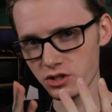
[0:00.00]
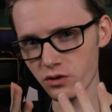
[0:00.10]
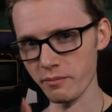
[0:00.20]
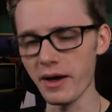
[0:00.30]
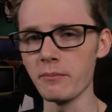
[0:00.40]
to
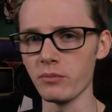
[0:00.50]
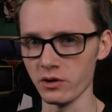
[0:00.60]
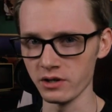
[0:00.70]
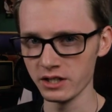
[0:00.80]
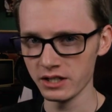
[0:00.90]

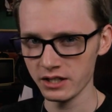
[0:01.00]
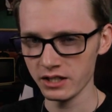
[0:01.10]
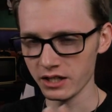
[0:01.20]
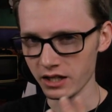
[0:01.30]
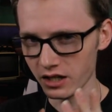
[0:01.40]
remember
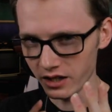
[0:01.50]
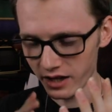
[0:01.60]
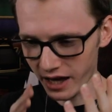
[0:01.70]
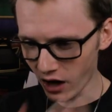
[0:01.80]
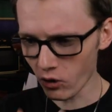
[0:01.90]

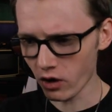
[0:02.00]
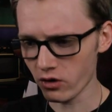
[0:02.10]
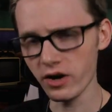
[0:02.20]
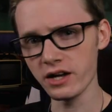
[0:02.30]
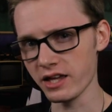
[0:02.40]
how
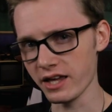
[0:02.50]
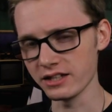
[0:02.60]
Arataragi